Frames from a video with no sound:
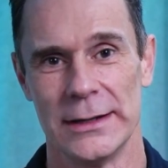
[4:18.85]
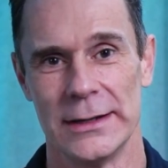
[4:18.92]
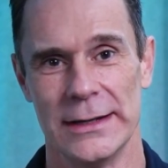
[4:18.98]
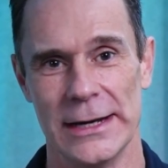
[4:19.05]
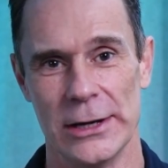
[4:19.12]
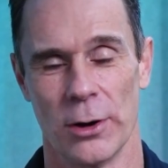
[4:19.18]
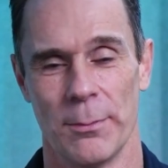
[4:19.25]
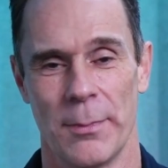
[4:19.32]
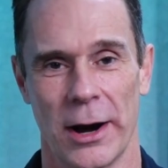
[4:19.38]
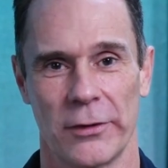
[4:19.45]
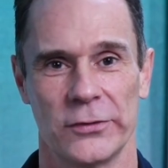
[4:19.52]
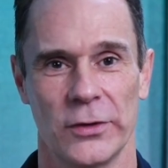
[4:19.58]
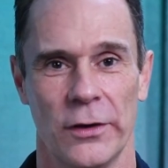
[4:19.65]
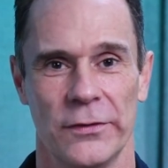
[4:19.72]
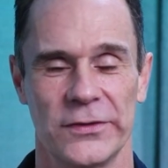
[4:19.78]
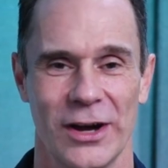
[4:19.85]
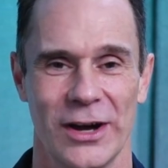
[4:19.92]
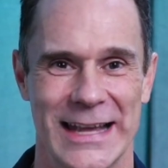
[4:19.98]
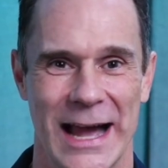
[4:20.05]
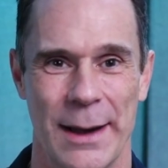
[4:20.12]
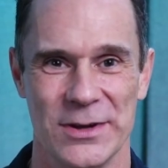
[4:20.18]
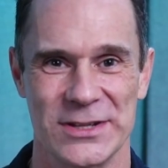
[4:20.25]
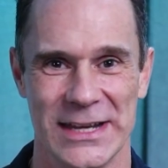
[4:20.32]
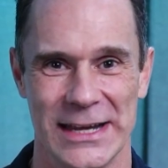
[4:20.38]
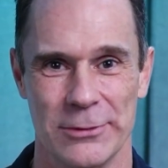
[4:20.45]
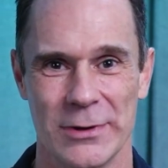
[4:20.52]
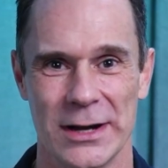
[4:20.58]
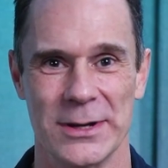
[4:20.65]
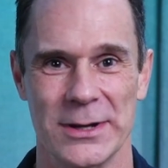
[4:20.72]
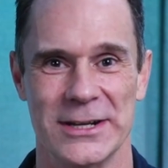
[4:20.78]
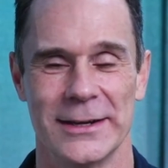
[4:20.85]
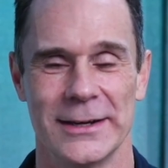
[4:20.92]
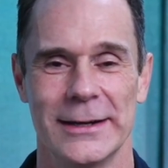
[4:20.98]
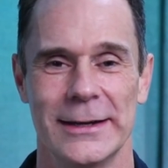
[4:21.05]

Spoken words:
near Microsoft's campus in Redmond.